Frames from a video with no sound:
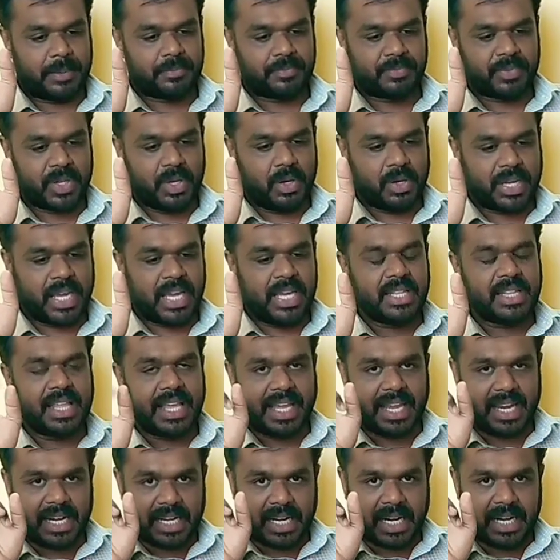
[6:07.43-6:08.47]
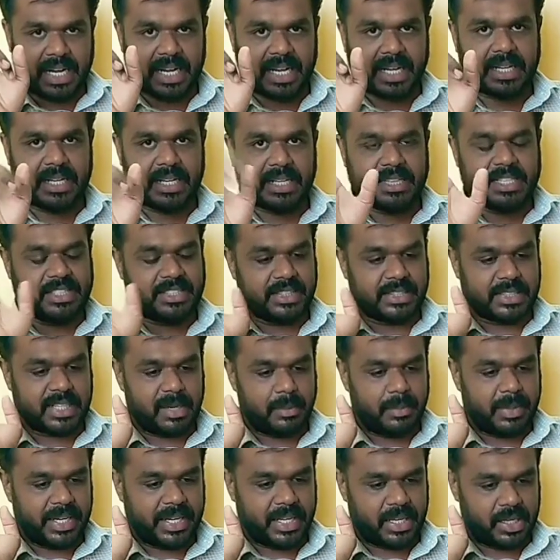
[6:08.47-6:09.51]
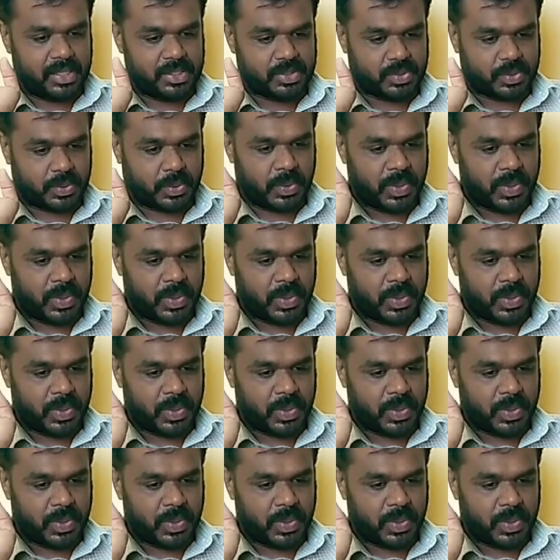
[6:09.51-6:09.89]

Okay, they can conduct in the general meeting also.